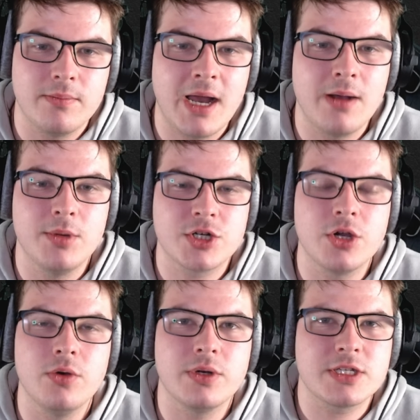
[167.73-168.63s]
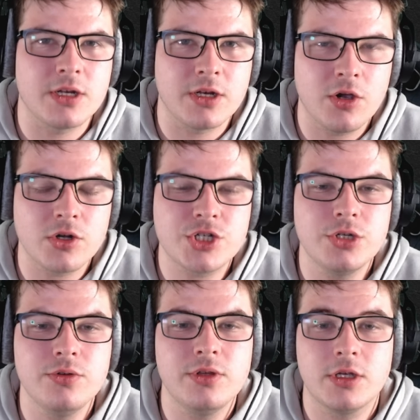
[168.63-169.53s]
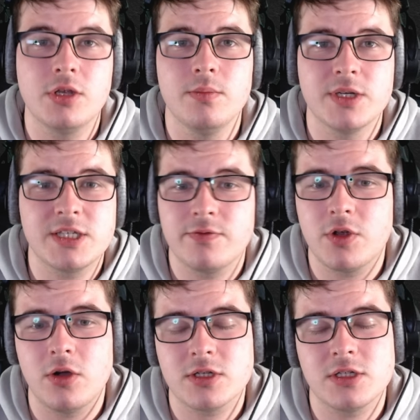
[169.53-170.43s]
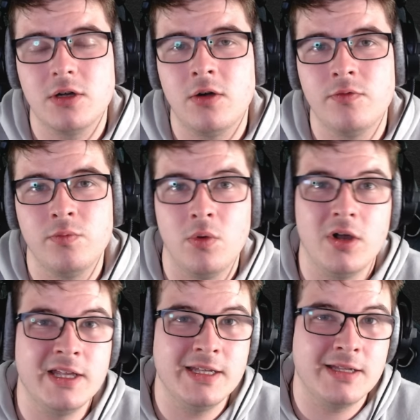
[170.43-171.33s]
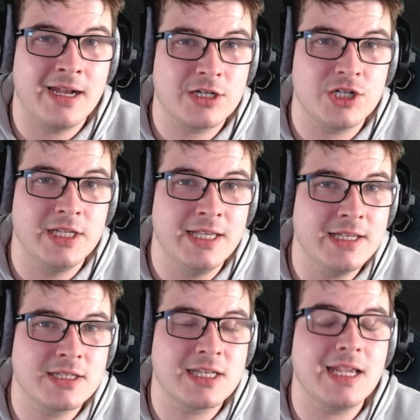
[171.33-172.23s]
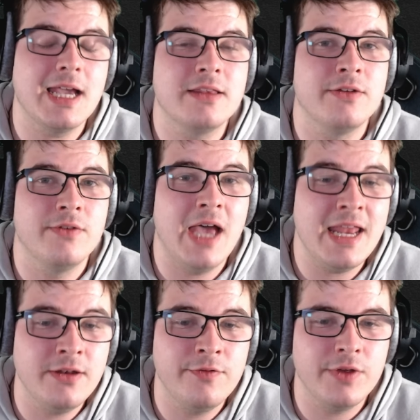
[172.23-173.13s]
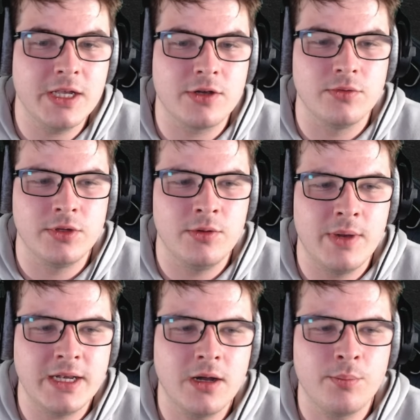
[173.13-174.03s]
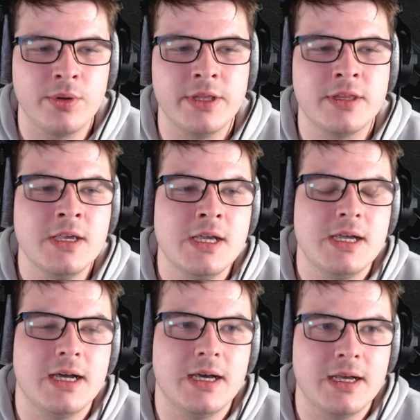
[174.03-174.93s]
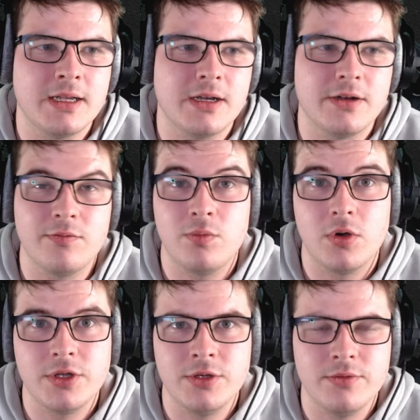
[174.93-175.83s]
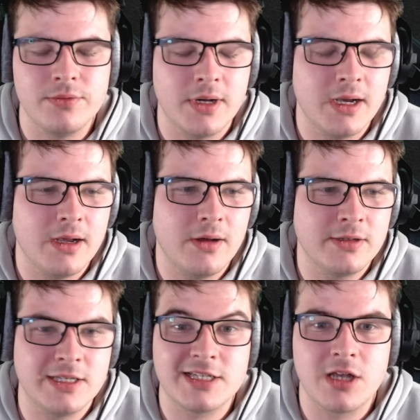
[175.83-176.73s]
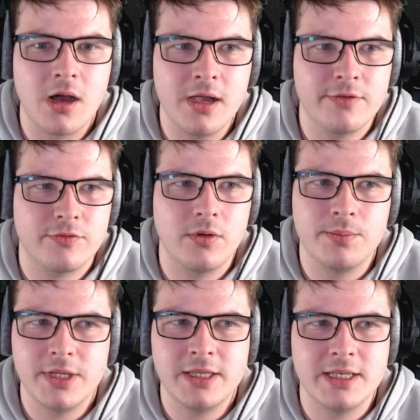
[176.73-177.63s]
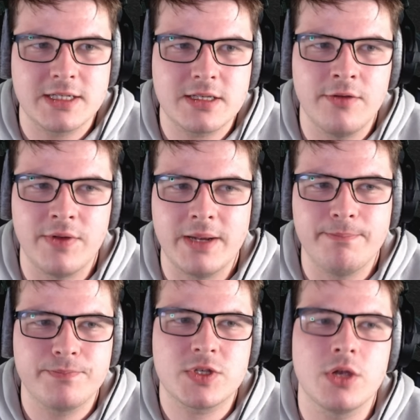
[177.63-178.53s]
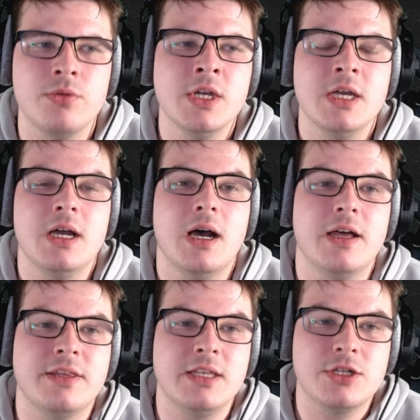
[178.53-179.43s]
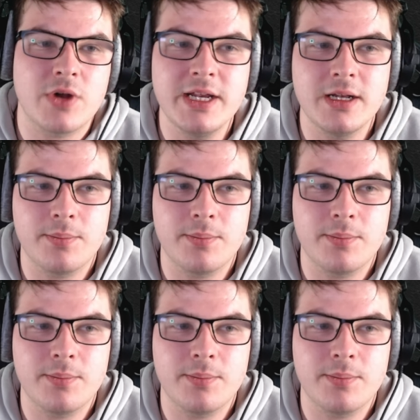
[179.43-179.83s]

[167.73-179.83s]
how much gold it's going to cost you, the cumulative cost of what it actually is to get the end vehicle that you end up with, and kind of what you desire from this event. So the trade up